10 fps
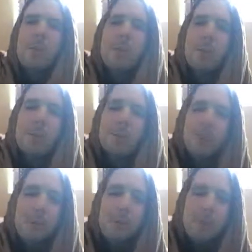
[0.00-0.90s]
in the
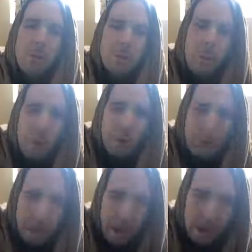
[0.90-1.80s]
service of Lord
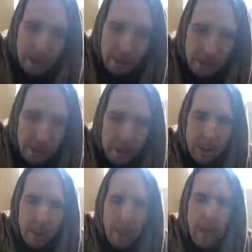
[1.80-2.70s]
Narayan,
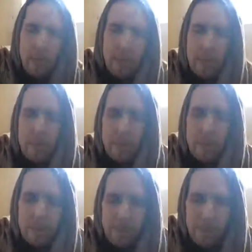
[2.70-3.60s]
and
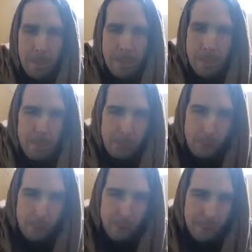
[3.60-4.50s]

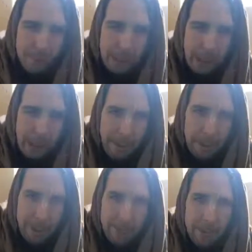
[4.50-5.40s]
you will be
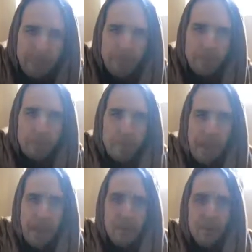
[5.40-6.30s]
happy.
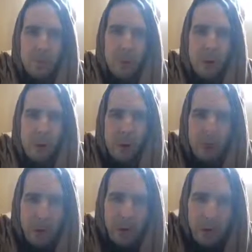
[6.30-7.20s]
That is the way
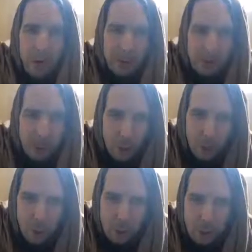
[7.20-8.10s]
of realizing the
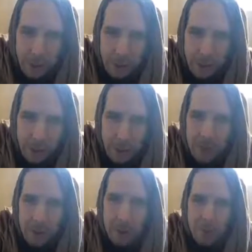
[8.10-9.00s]
Lord in
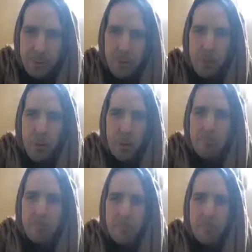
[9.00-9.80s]
every sphere of life.